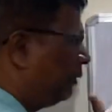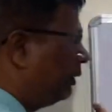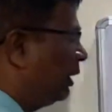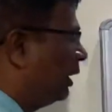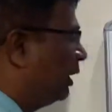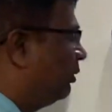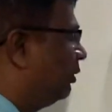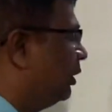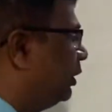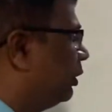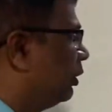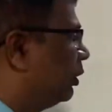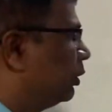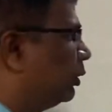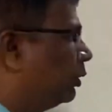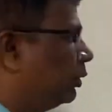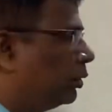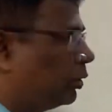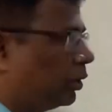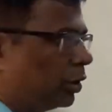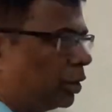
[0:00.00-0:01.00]
whenever you are
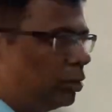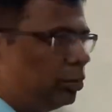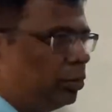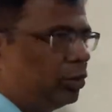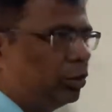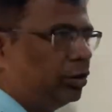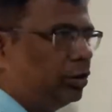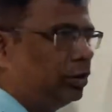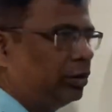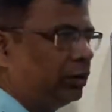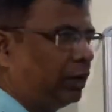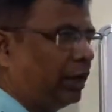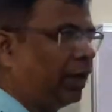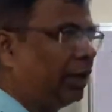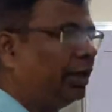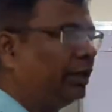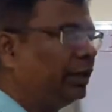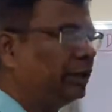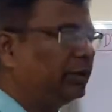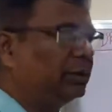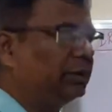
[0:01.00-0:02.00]
going to talk about
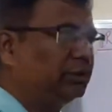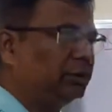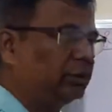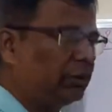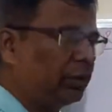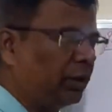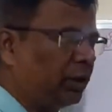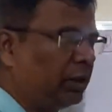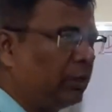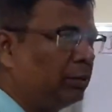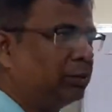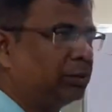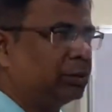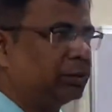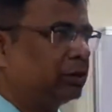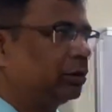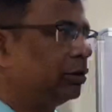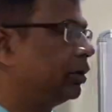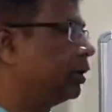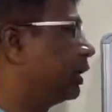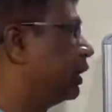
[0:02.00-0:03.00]
any region or any
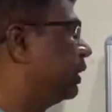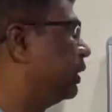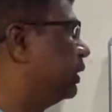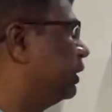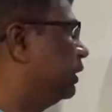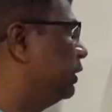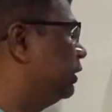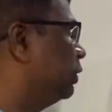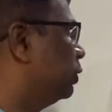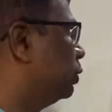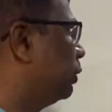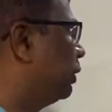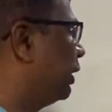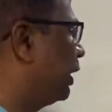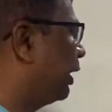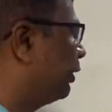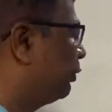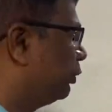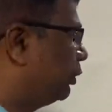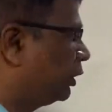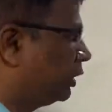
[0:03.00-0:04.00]
muscle or anything, you will
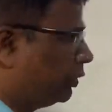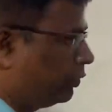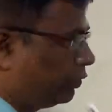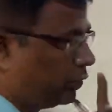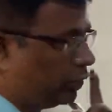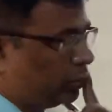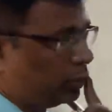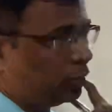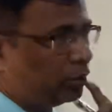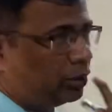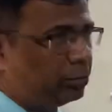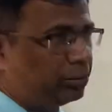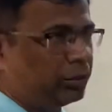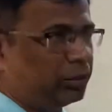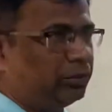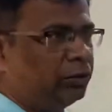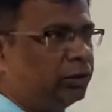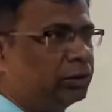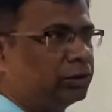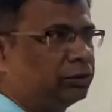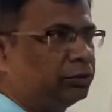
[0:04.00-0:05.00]
have to refer to the
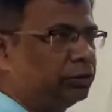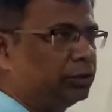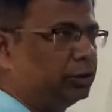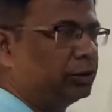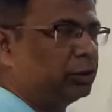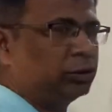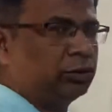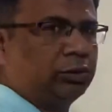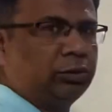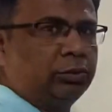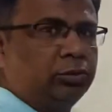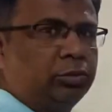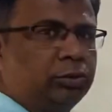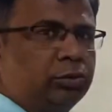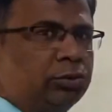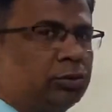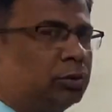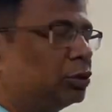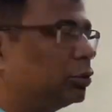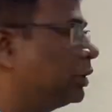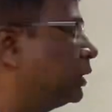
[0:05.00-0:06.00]
previous videos of the
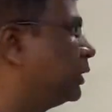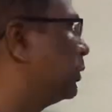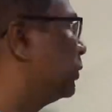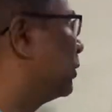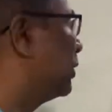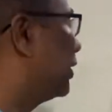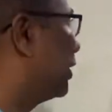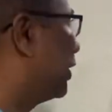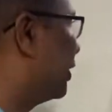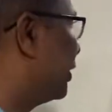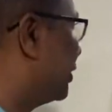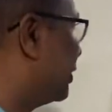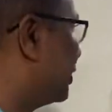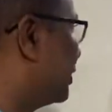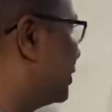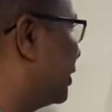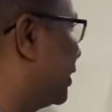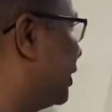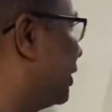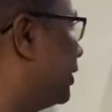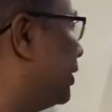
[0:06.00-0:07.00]
bones so that you can
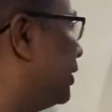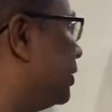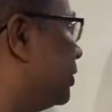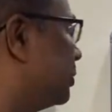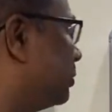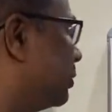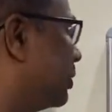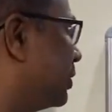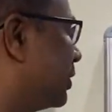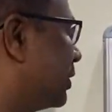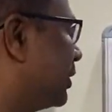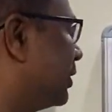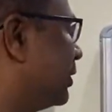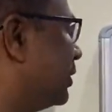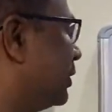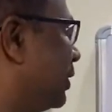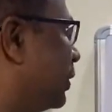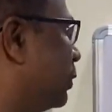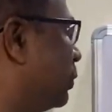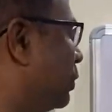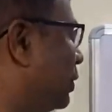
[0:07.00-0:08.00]
understand these muscles,
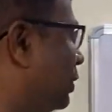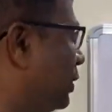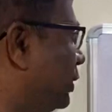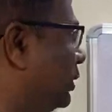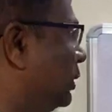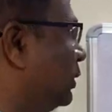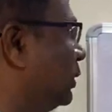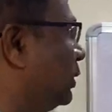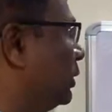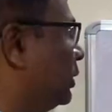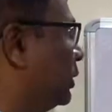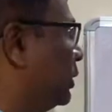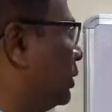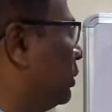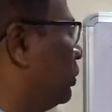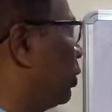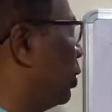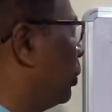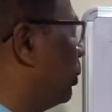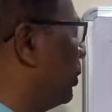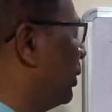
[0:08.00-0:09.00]
their origin, insertion
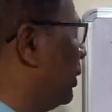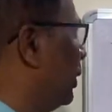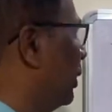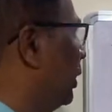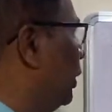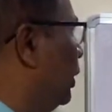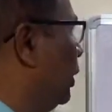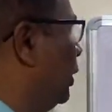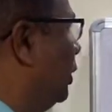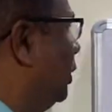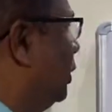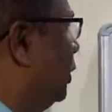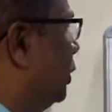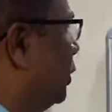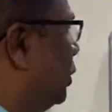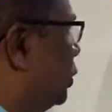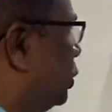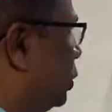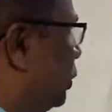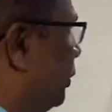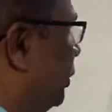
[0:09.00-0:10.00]
properly.
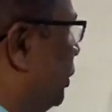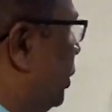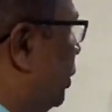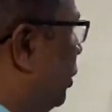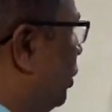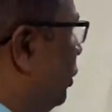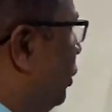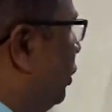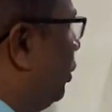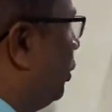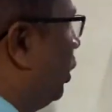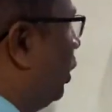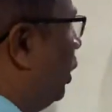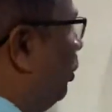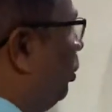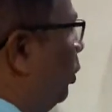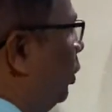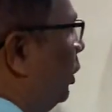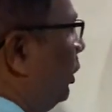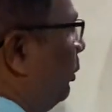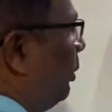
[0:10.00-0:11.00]
So when we are going to talk
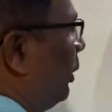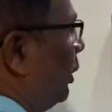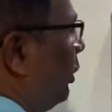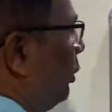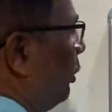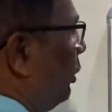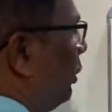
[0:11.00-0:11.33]
about the pectoral